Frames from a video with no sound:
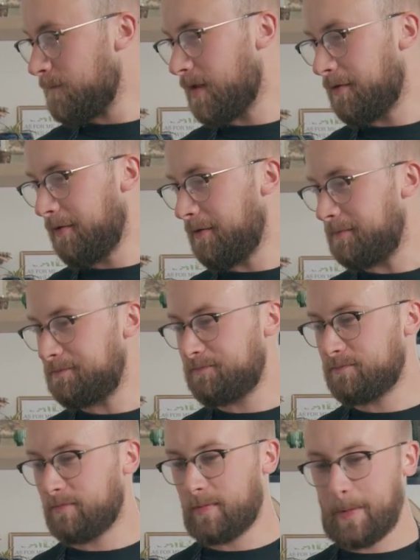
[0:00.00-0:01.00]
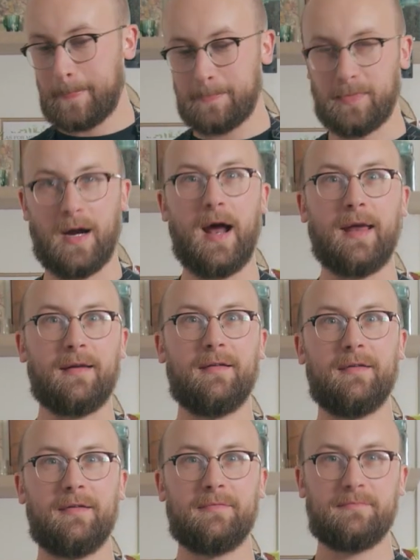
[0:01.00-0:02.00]
Cool. All right,
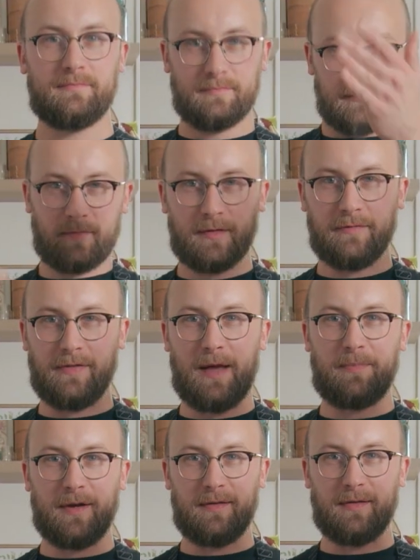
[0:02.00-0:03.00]
flatbread